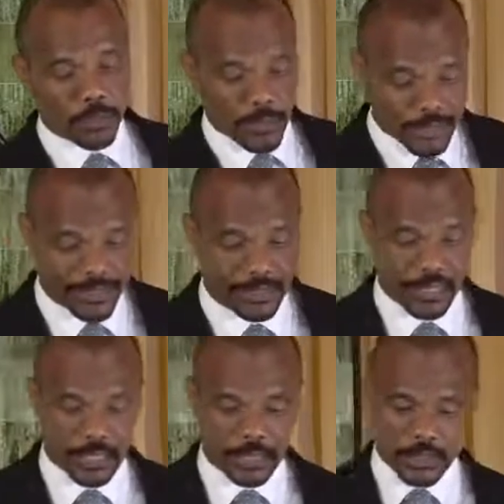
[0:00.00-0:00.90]

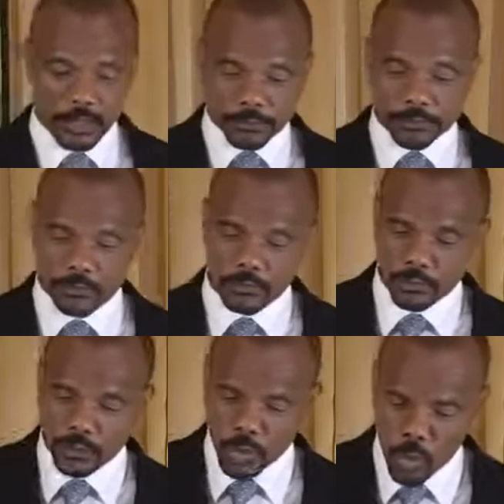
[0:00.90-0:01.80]
Protestants
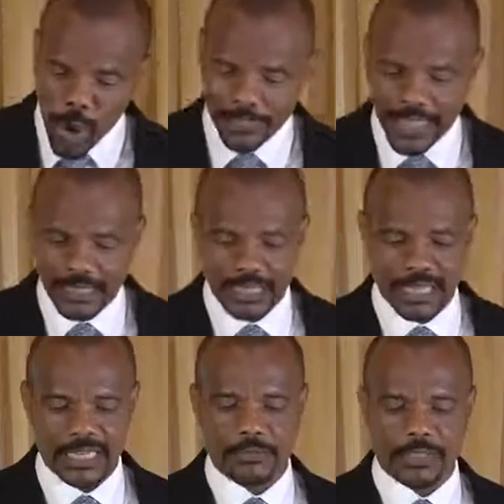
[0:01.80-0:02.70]
what the
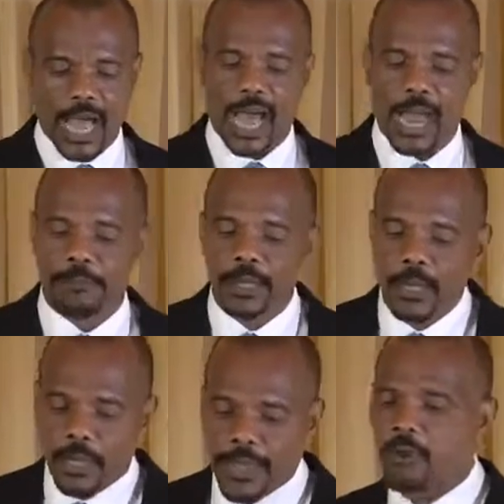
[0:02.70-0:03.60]
alternatives are,
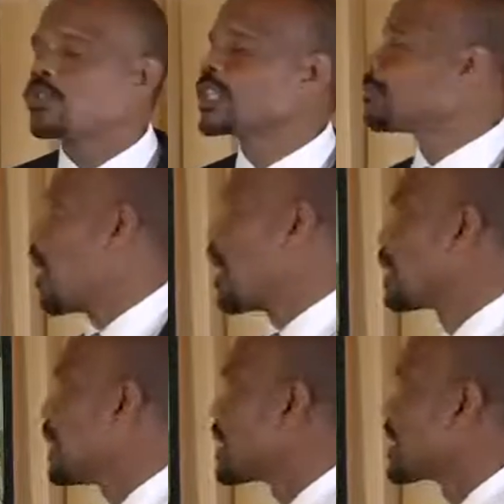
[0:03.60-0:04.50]
they would respond
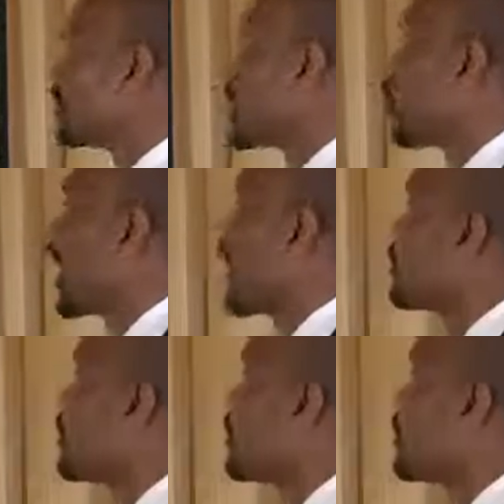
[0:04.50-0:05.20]
in a similar way.